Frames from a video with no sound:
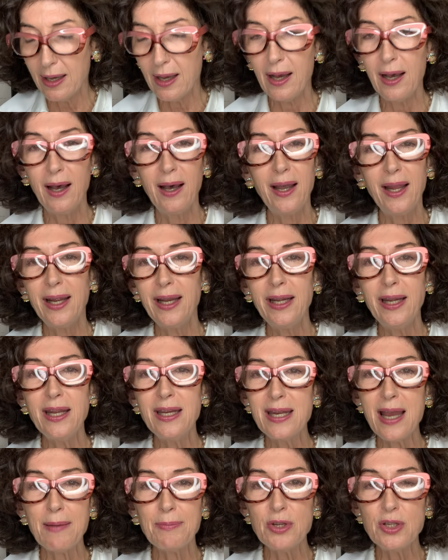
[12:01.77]

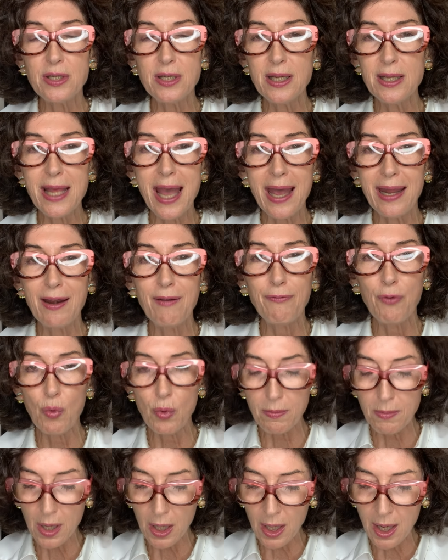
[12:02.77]
Anytime you see that in a
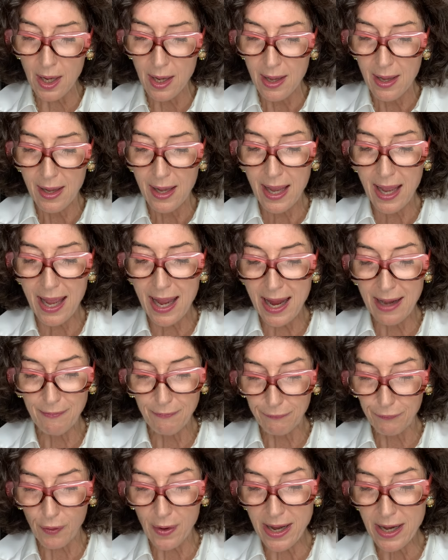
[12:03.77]
formula.
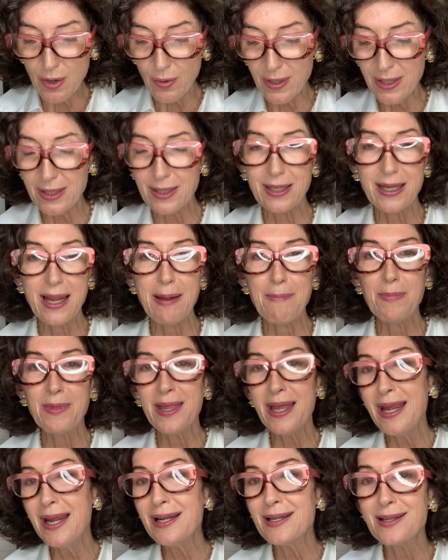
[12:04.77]
And fragrance, same
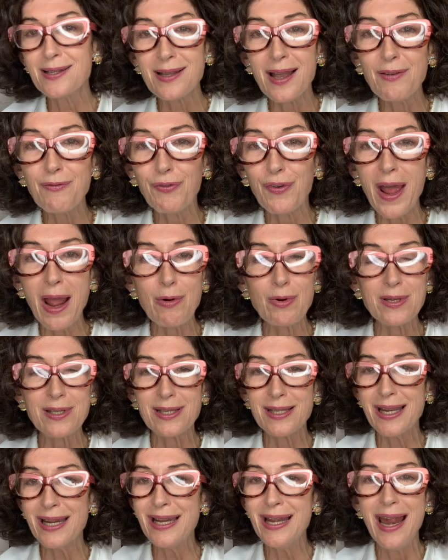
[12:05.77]
thing, sunflower
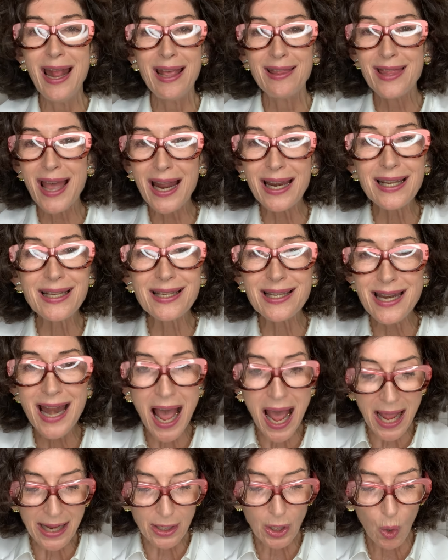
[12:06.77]
seed, that is
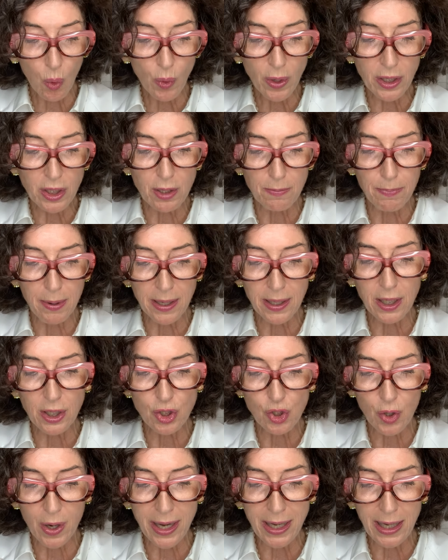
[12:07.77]
not going to
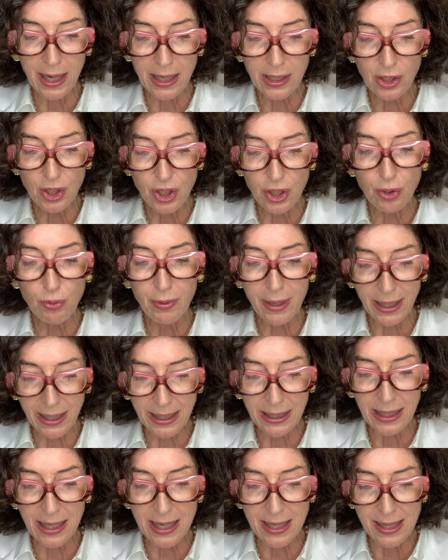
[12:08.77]
penetrate and do
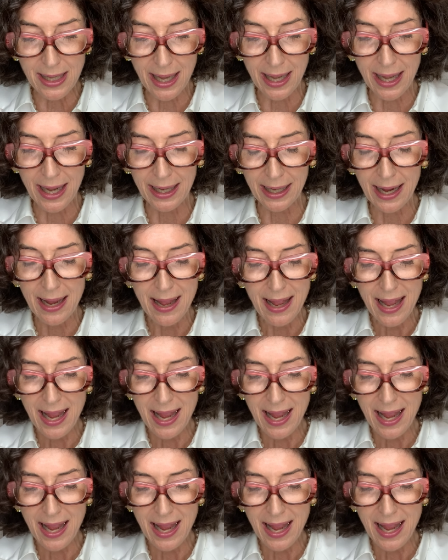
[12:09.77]
anything.